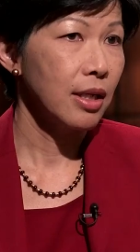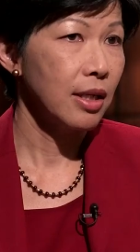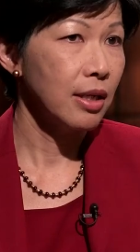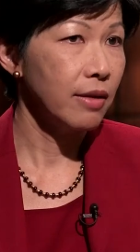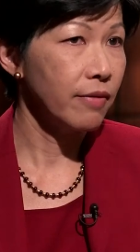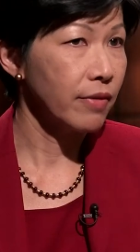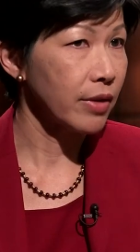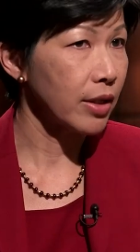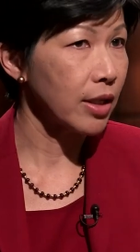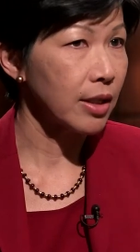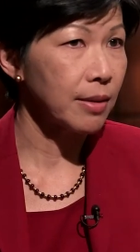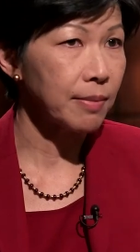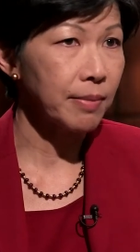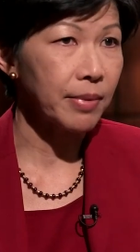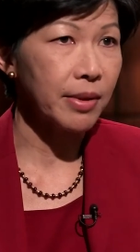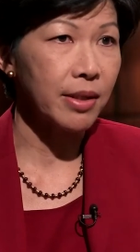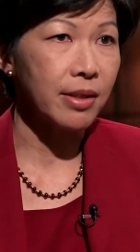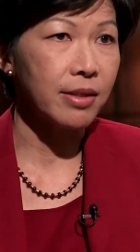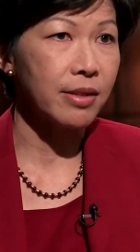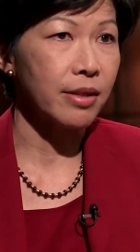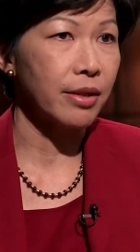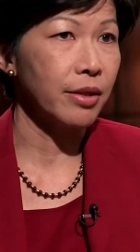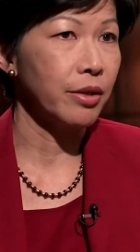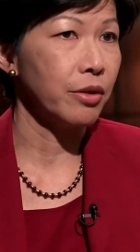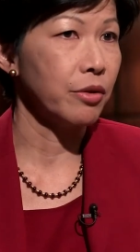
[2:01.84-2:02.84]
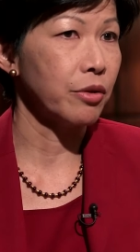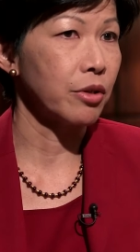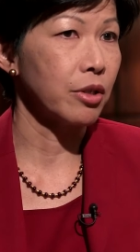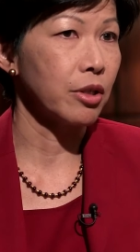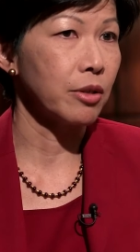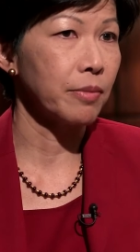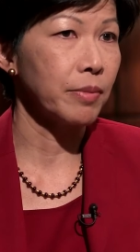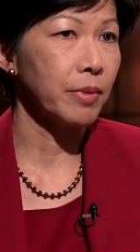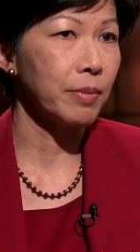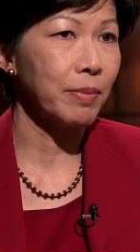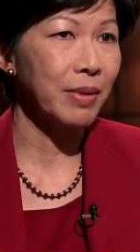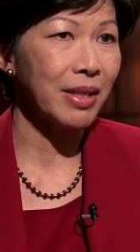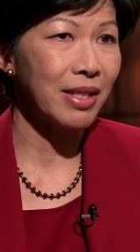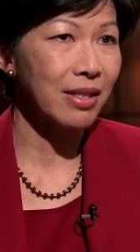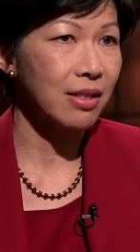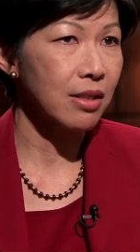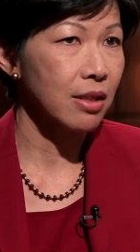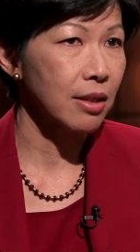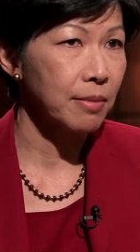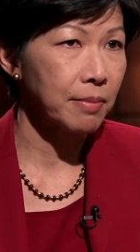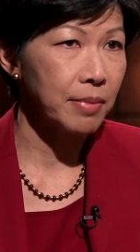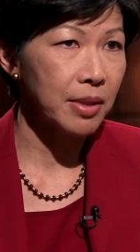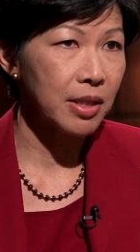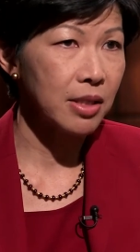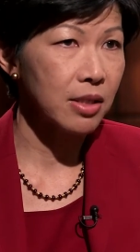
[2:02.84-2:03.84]
even companies in Europe, the
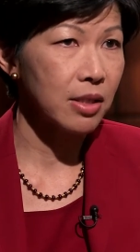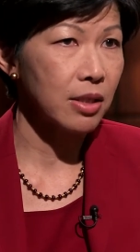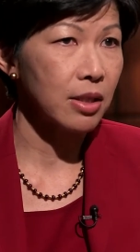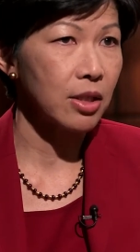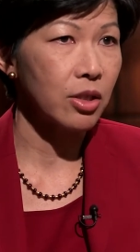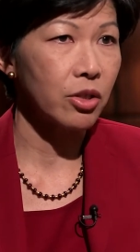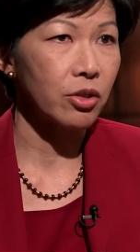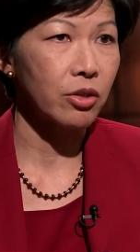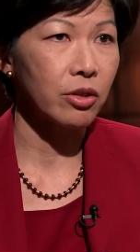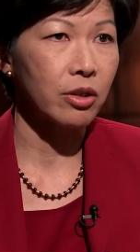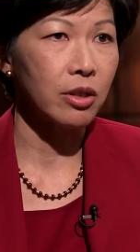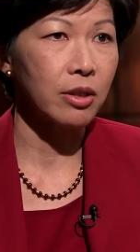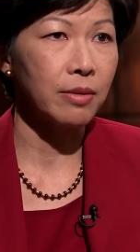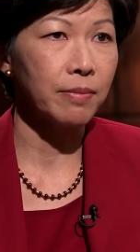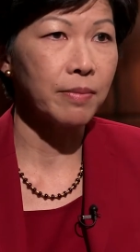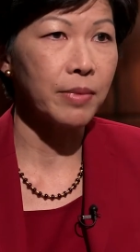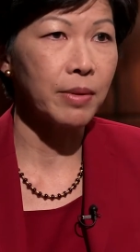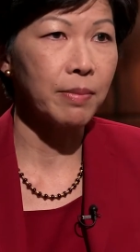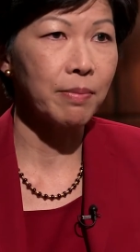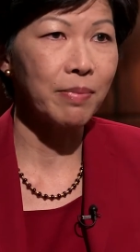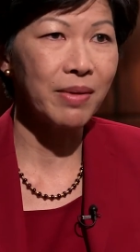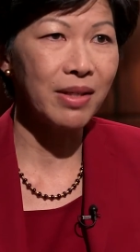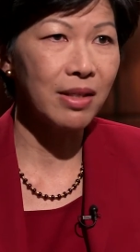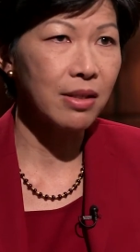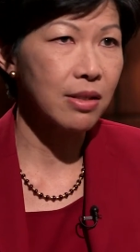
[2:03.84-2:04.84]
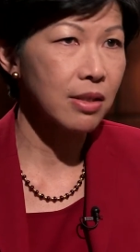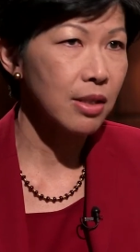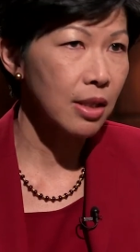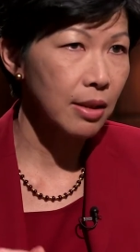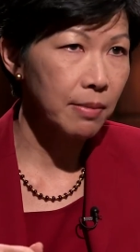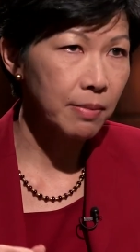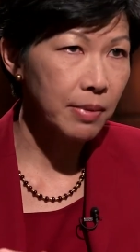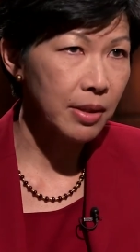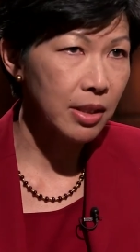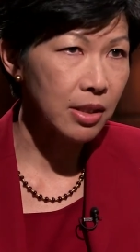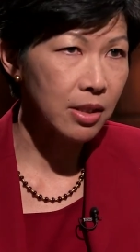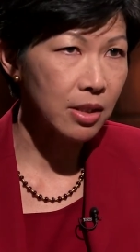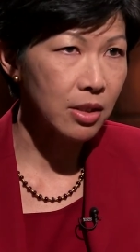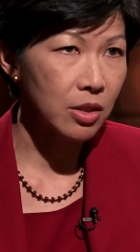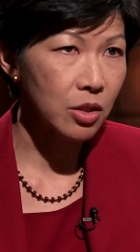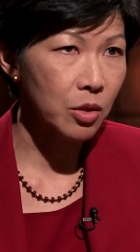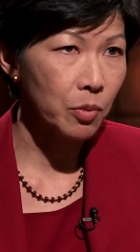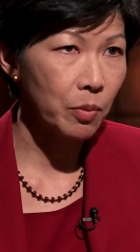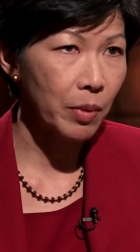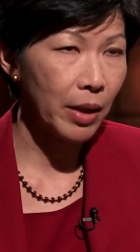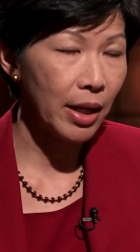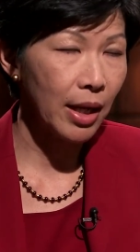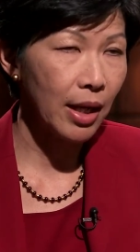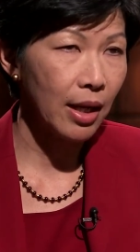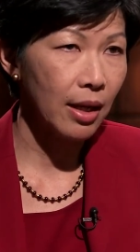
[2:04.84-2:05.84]
biggest companies in Europe, the biggest companies in
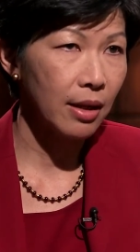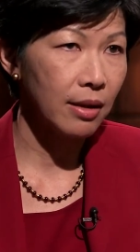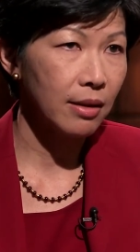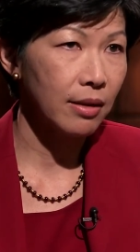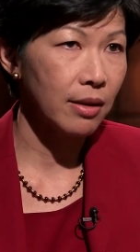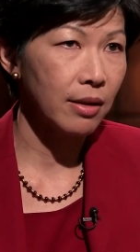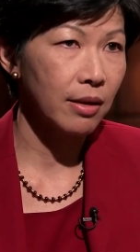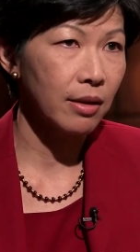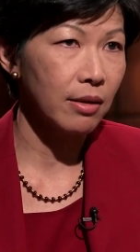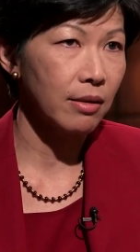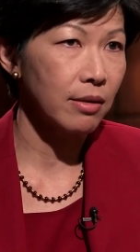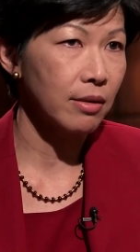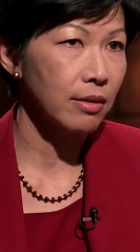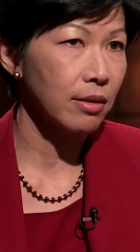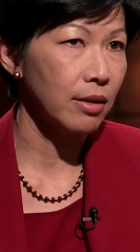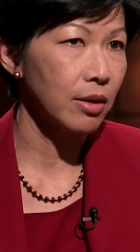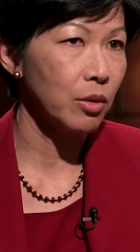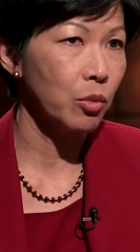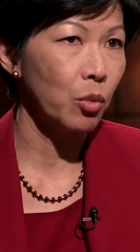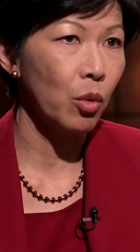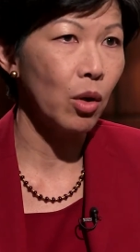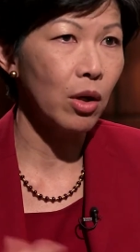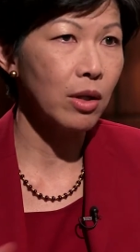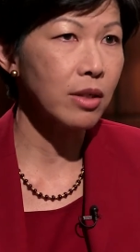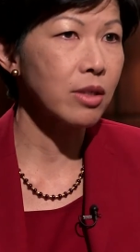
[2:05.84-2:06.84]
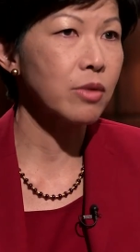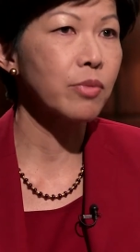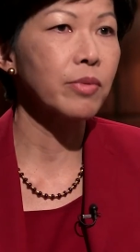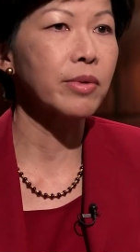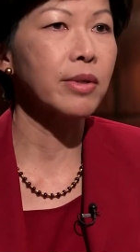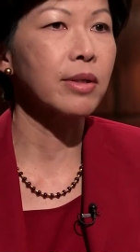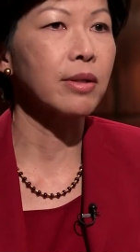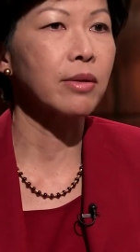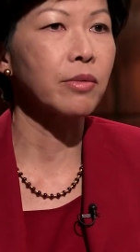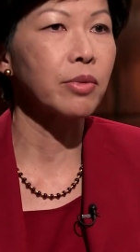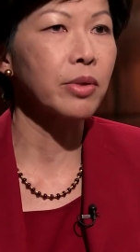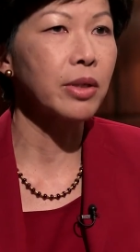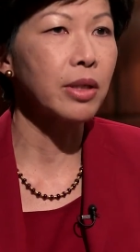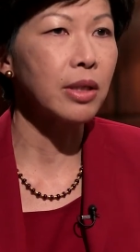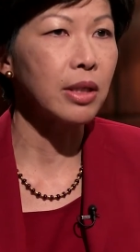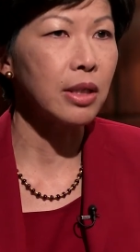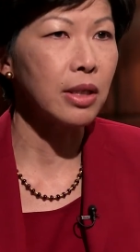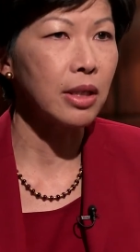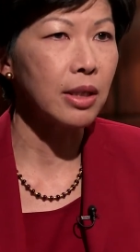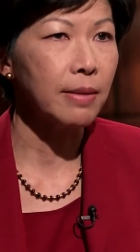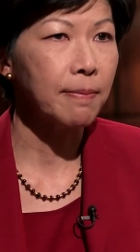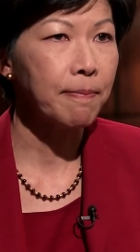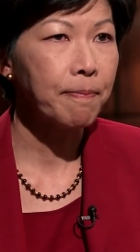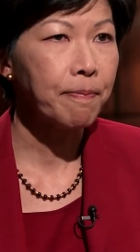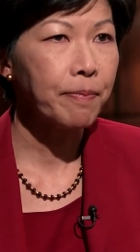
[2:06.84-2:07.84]
Japan, they're awash with
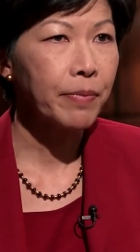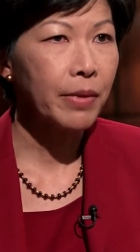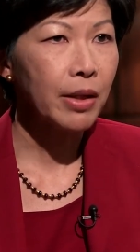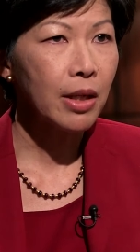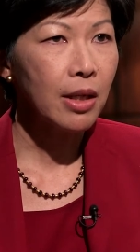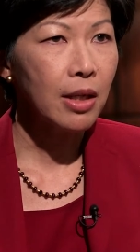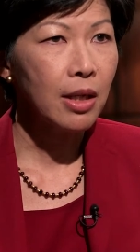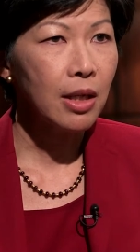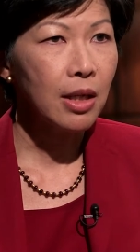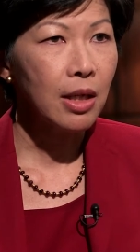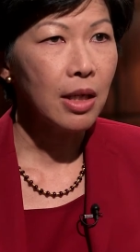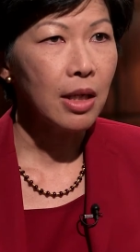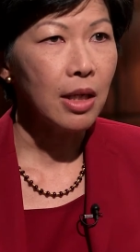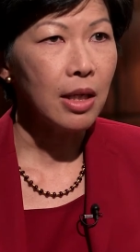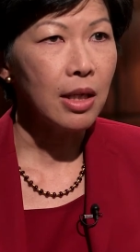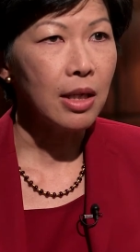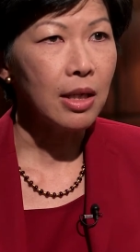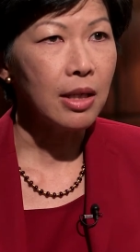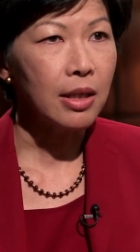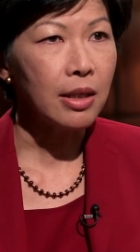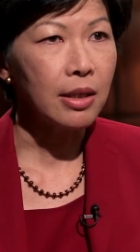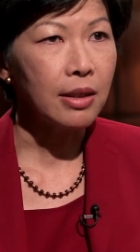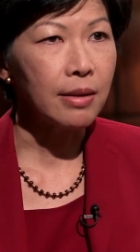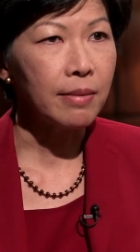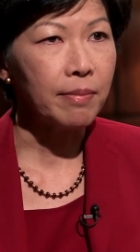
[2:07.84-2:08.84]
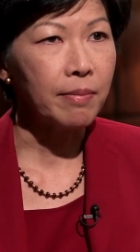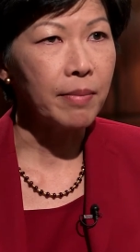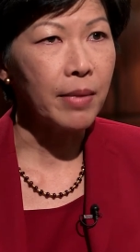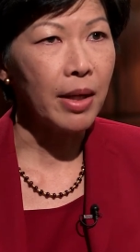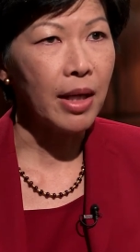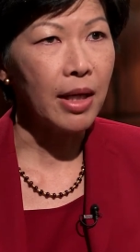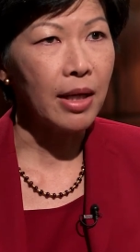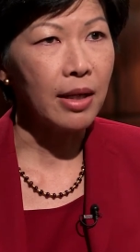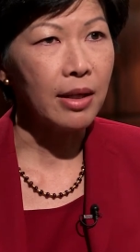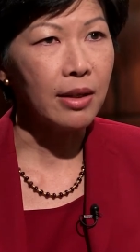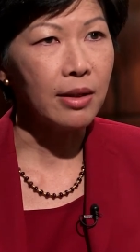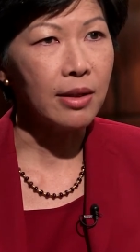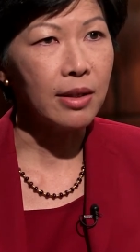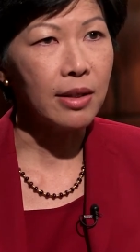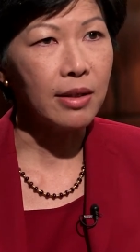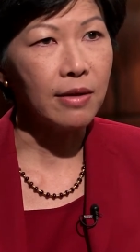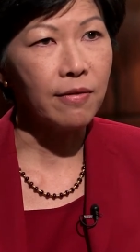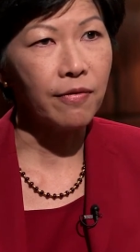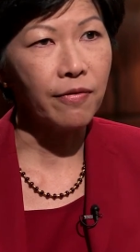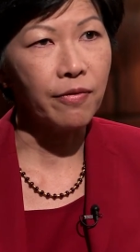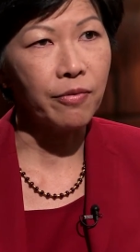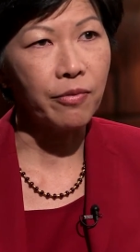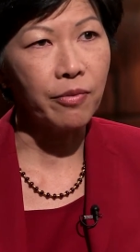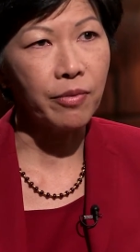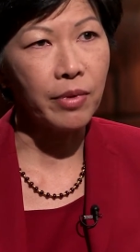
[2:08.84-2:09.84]
liquidity. Um, and
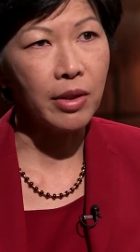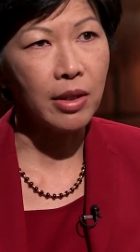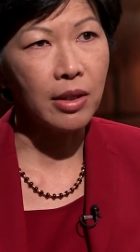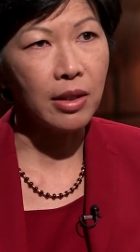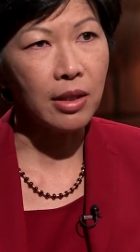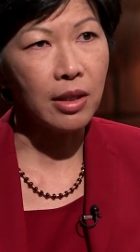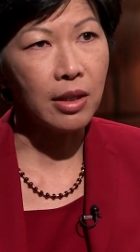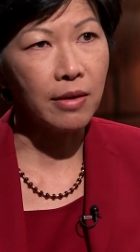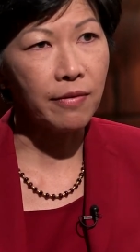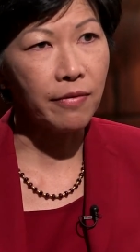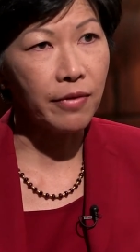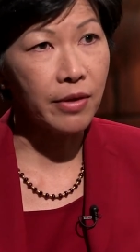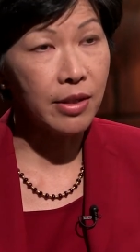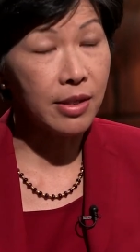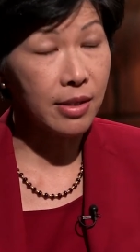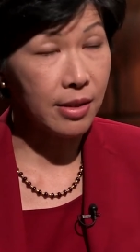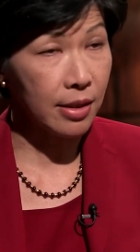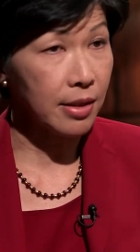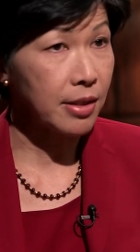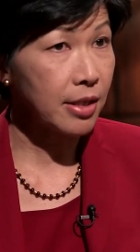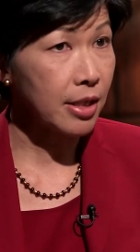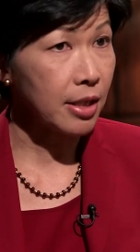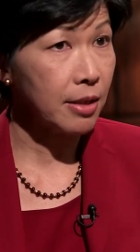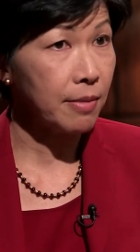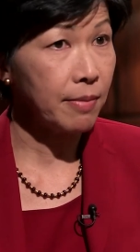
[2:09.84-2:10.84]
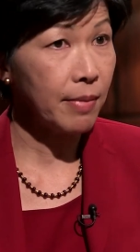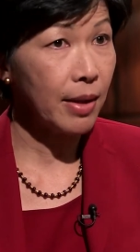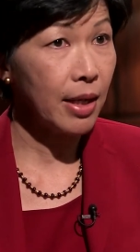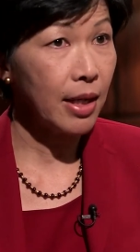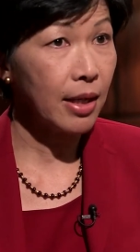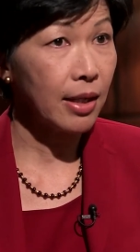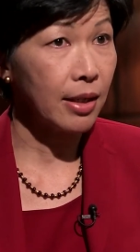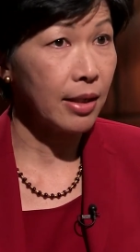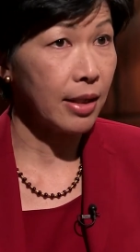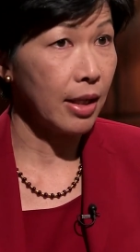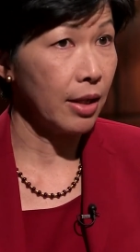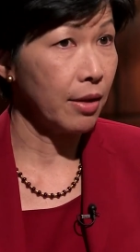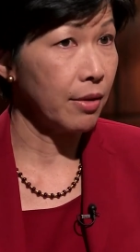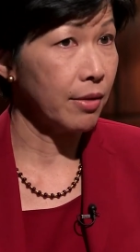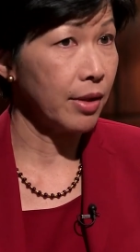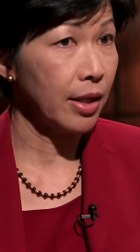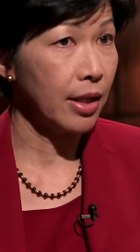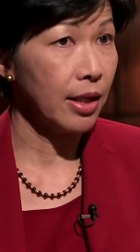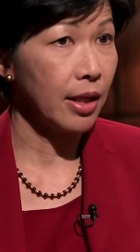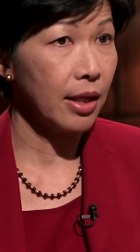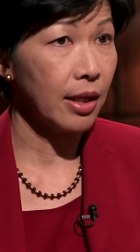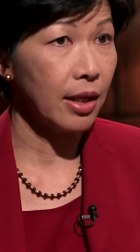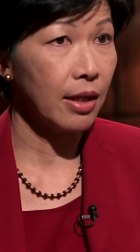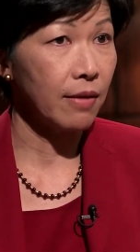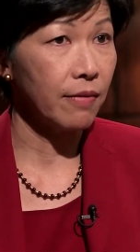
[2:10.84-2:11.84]
if uh, confidence does come back, now
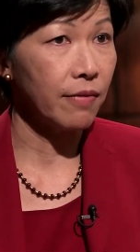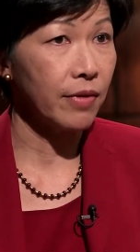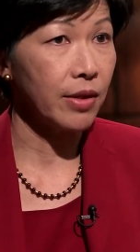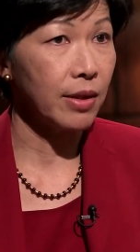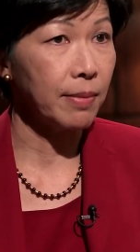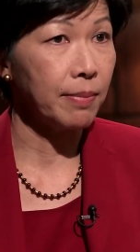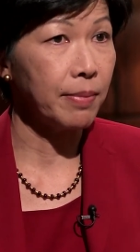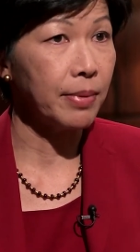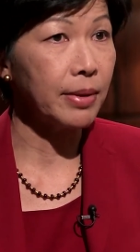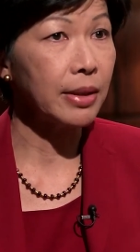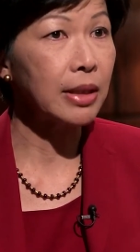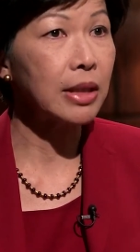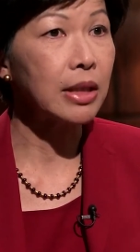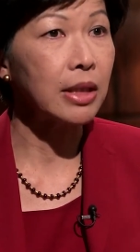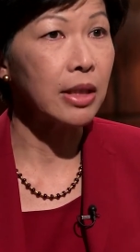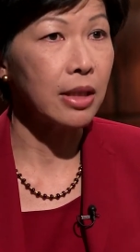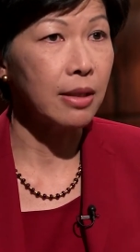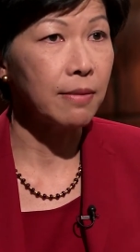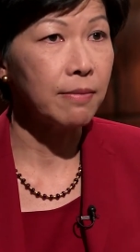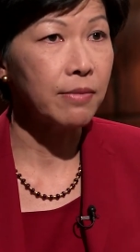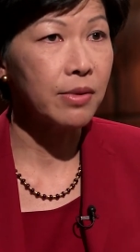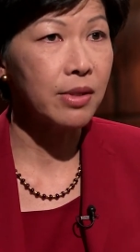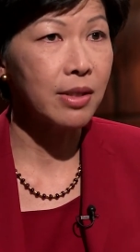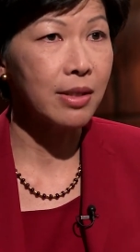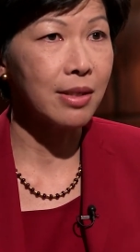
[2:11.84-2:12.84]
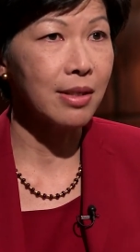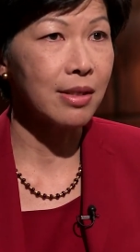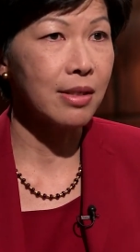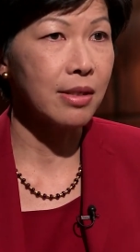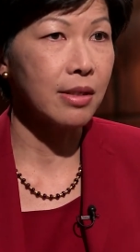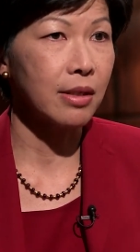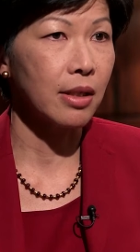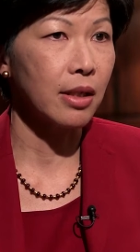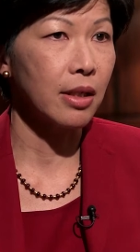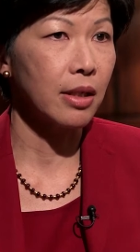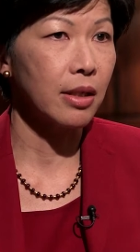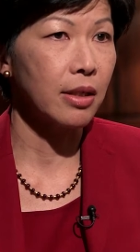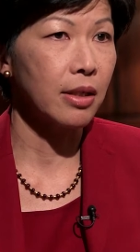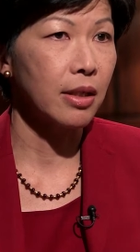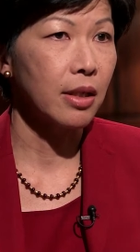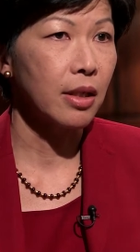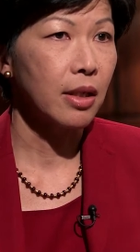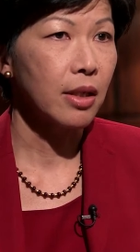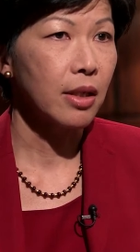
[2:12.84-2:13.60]
they have the ability to decide